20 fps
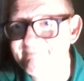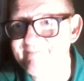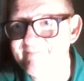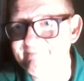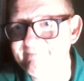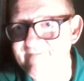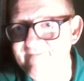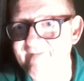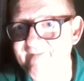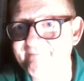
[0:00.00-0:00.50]

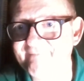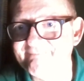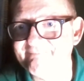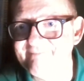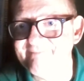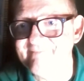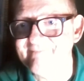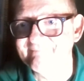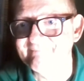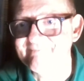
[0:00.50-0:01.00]
yeah,
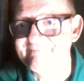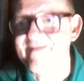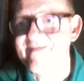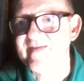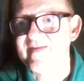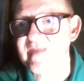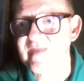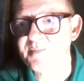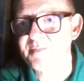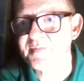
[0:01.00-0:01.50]

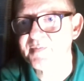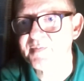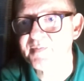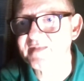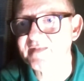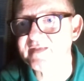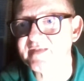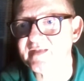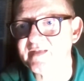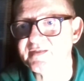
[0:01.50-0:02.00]
yep.
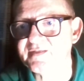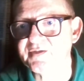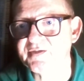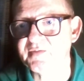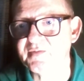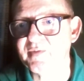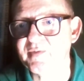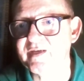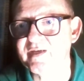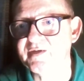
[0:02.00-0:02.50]
That's a
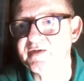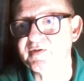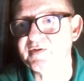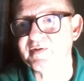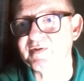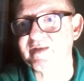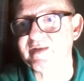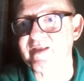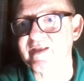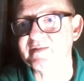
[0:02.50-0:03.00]
good way to do
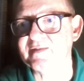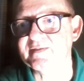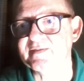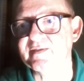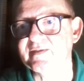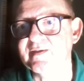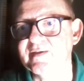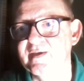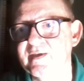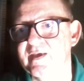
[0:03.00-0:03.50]
it,
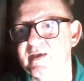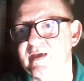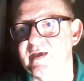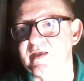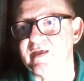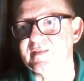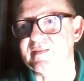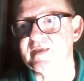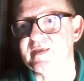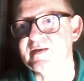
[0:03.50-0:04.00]
Nancy.
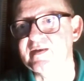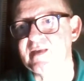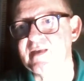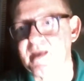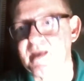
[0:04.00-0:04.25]
And then,